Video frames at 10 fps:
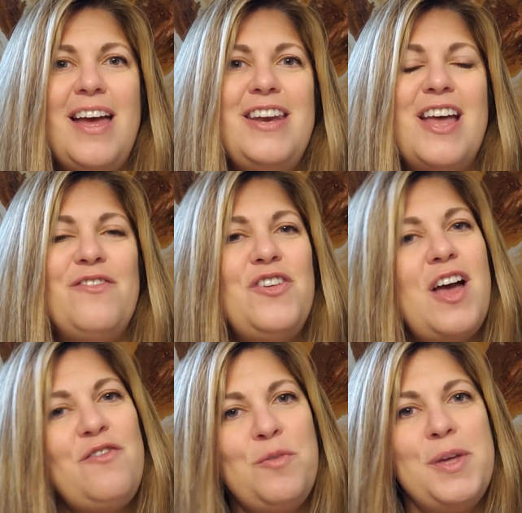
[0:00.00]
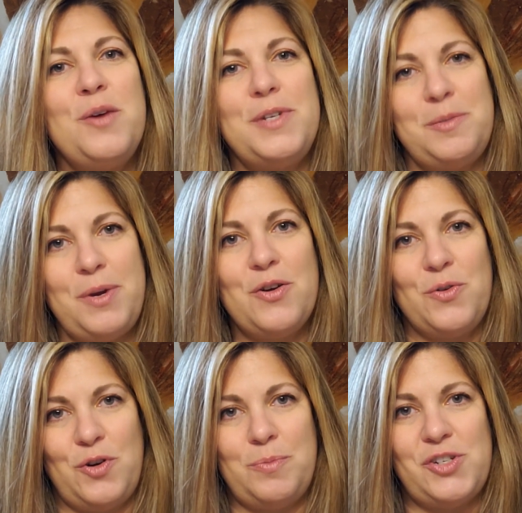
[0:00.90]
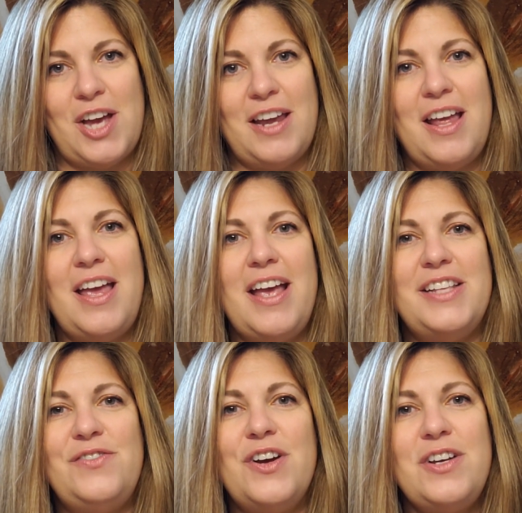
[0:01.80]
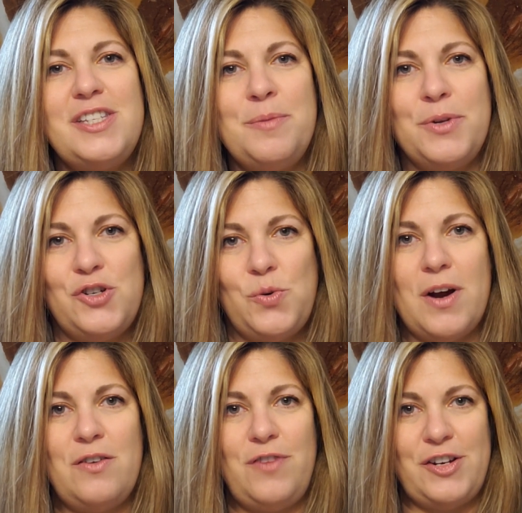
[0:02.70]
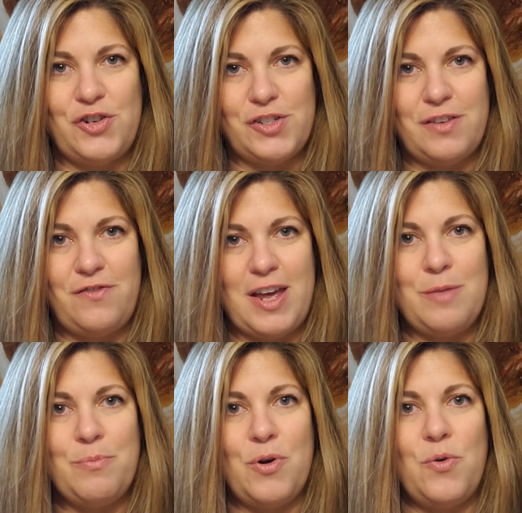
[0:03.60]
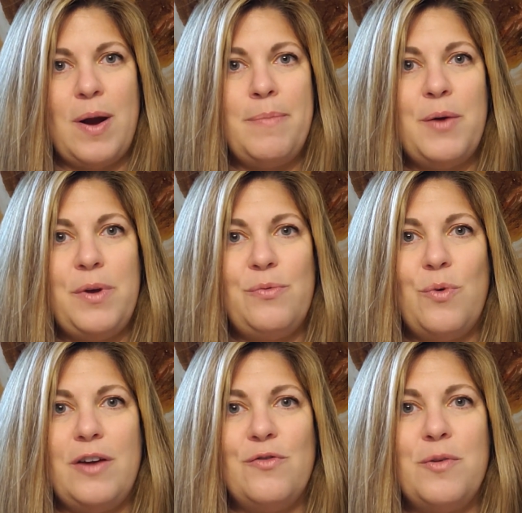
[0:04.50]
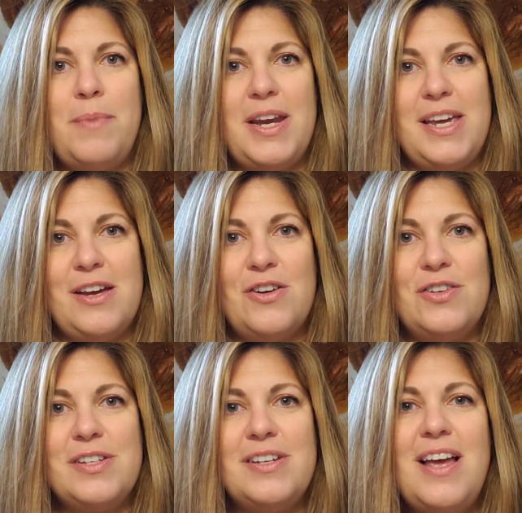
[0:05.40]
Now, if you're not familiar with spirit groups yet, it's very similar to our Adventures in Faith program that we've run for many years.